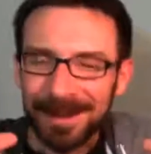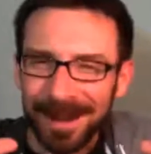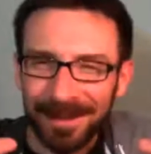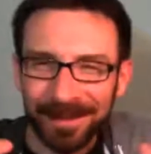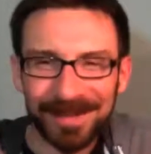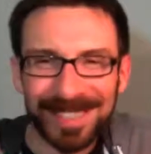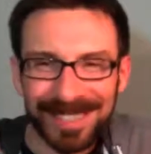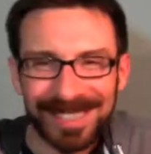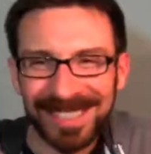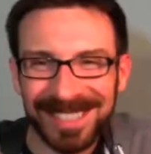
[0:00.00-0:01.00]
They're not
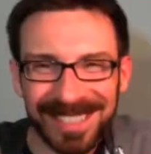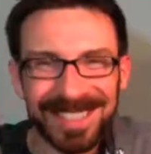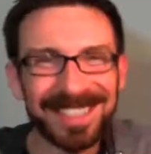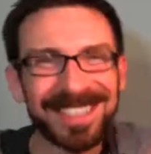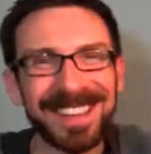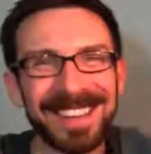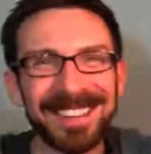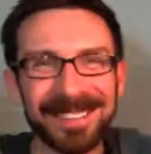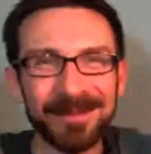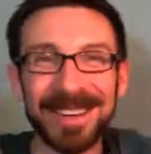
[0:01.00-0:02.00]
physically here,
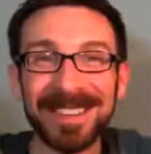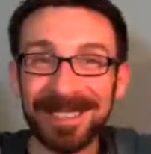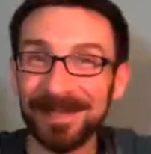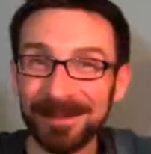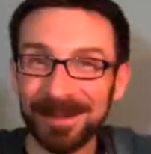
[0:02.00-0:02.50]
they're raising the